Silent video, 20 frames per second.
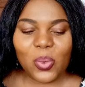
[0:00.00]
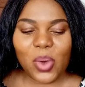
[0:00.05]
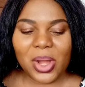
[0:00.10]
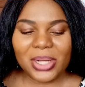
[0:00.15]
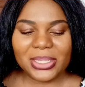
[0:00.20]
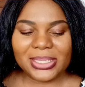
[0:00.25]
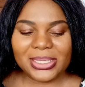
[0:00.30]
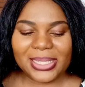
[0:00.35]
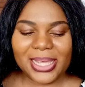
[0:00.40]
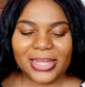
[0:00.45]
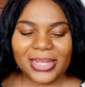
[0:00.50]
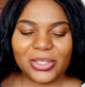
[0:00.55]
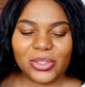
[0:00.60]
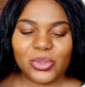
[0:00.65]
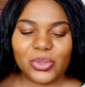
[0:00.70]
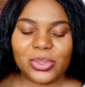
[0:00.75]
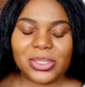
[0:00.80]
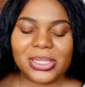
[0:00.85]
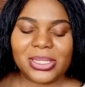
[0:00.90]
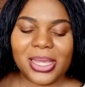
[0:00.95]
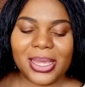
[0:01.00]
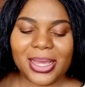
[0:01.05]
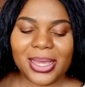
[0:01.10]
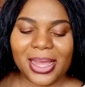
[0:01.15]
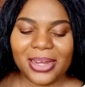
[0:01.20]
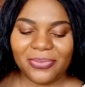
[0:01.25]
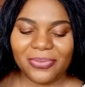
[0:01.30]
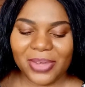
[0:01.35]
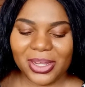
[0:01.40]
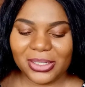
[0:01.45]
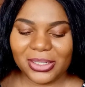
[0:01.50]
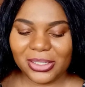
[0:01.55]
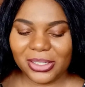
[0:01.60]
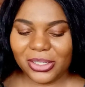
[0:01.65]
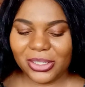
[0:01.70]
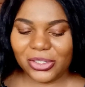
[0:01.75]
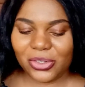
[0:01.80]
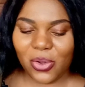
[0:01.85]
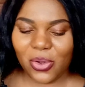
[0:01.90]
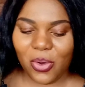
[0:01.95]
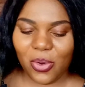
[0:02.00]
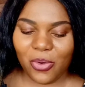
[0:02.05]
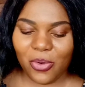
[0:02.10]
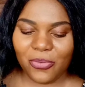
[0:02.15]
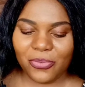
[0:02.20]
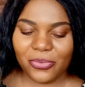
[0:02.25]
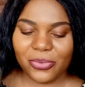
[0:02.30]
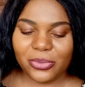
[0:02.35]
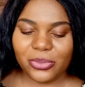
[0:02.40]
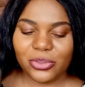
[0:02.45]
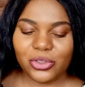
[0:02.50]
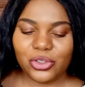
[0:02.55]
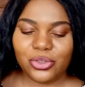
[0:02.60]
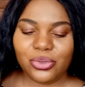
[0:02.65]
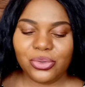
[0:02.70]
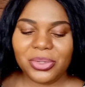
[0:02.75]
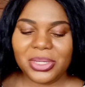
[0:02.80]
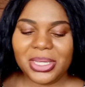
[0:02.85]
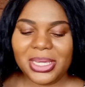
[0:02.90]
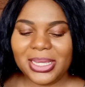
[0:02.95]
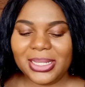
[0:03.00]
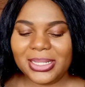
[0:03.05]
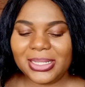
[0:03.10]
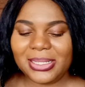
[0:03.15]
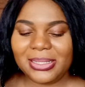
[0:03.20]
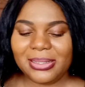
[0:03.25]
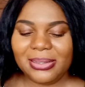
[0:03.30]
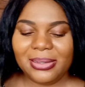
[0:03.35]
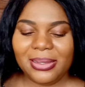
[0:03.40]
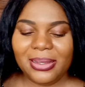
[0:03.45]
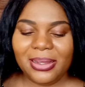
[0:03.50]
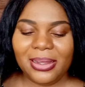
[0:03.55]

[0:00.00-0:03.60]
wanted to take advantage of through its